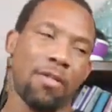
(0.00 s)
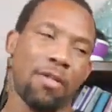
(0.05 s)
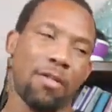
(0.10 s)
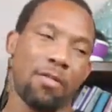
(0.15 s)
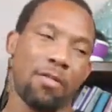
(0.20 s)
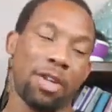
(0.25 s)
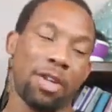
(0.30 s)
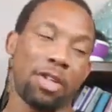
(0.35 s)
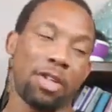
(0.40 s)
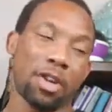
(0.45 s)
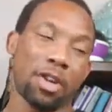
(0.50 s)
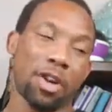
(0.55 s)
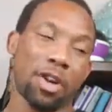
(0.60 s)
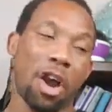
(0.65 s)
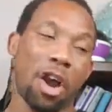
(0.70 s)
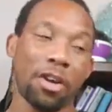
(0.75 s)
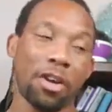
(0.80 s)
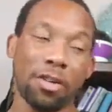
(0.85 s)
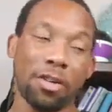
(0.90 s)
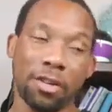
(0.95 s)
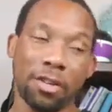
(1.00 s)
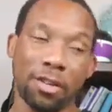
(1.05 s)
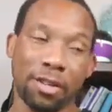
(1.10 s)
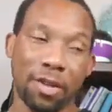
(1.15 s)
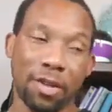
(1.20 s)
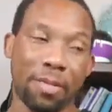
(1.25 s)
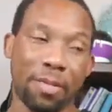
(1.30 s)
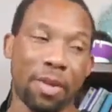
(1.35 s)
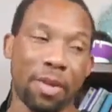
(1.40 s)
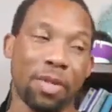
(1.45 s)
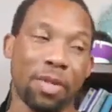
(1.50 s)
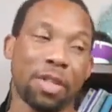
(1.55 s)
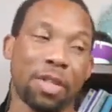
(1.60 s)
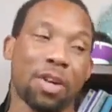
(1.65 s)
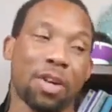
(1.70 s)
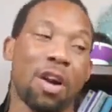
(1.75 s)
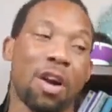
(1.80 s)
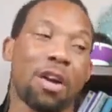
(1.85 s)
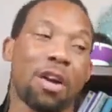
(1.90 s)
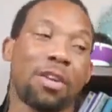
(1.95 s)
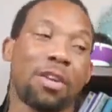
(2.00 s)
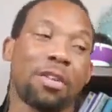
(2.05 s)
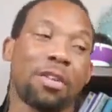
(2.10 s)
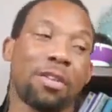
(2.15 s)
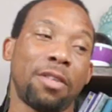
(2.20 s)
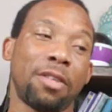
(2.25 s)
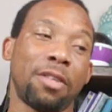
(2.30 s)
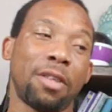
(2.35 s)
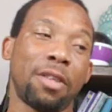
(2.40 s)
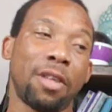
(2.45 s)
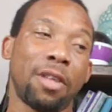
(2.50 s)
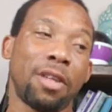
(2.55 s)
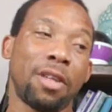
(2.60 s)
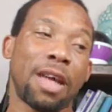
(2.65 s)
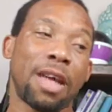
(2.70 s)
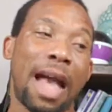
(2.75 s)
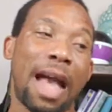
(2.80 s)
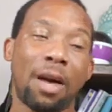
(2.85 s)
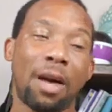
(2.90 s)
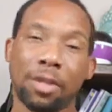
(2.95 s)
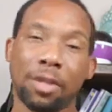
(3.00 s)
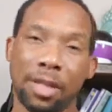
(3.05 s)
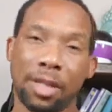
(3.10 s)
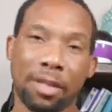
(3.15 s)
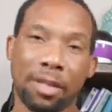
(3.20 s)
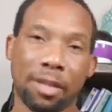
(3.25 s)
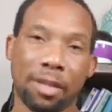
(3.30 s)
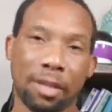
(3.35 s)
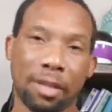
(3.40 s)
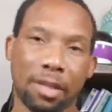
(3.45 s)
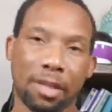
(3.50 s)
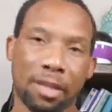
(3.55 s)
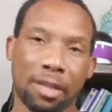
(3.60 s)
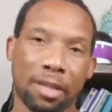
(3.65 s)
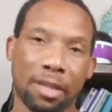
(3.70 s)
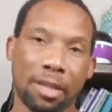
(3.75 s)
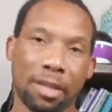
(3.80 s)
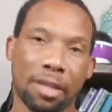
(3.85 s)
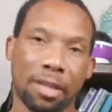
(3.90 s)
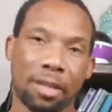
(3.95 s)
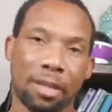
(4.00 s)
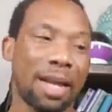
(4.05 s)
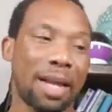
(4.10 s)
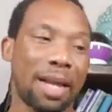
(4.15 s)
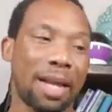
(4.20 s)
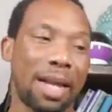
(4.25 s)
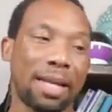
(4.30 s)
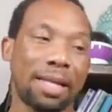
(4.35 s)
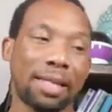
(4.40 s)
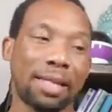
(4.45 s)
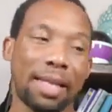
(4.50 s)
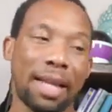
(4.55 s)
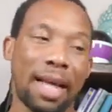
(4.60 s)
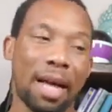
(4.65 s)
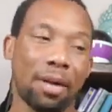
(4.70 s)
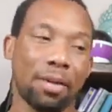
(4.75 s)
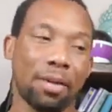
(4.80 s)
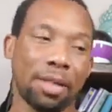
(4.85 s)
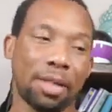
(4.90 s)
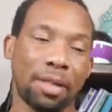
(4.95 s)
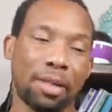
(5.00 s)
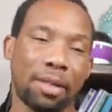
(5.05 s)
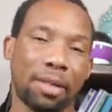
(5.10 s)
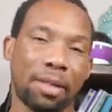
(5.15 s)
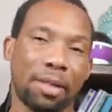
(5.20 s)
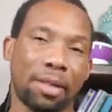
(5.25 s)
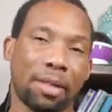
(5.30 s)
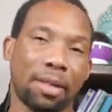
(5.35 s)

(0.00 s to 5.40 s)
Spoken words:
with your with your cardinal houses, the planets in the houses,